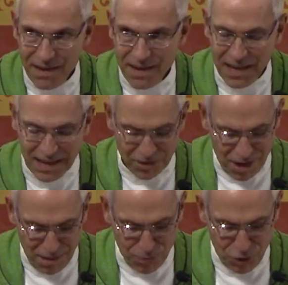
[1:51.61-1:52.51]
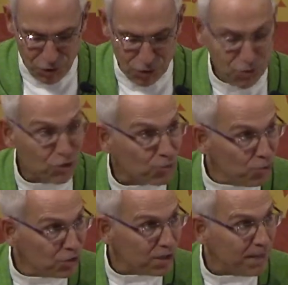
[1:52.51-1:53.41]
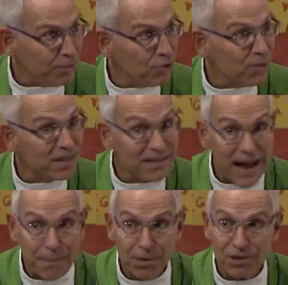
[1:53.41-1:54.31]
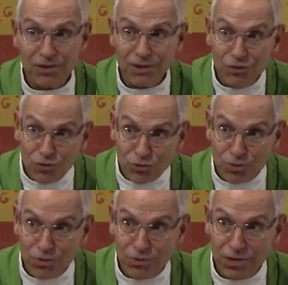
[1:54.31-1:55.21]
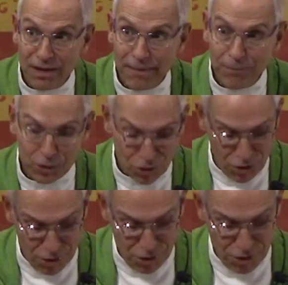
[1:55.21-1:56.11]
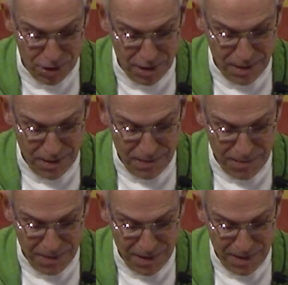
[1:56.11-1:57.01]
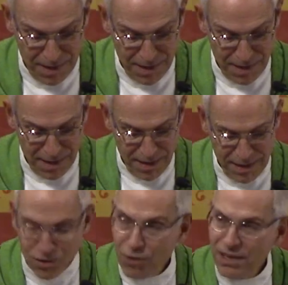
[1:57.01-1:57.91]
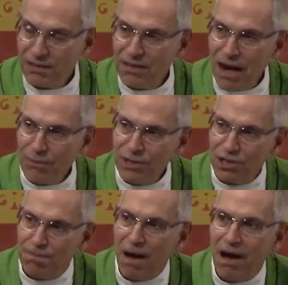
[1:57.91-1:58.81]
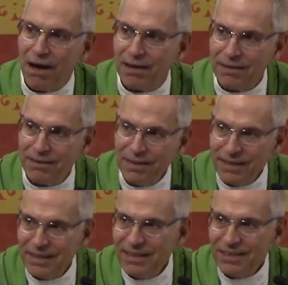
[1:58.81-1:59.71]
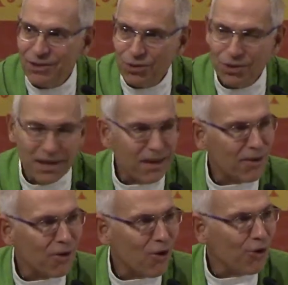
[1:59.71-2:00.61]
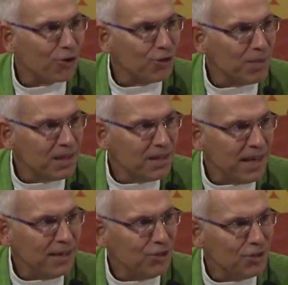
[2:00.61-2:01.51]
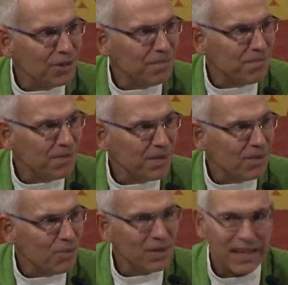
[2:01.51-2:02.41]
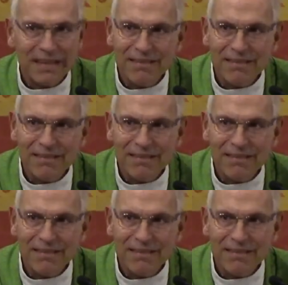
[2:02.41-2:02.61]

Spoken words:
He has come to Jerusalem to establish the new Jerusalem, the church. And so he does not respond to their argumentation with that